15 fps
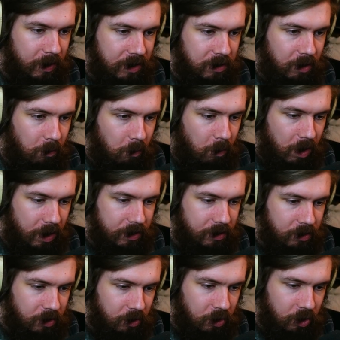it's a
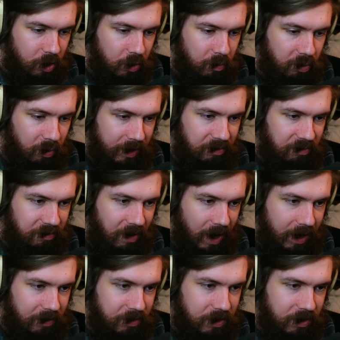1 to 2.5.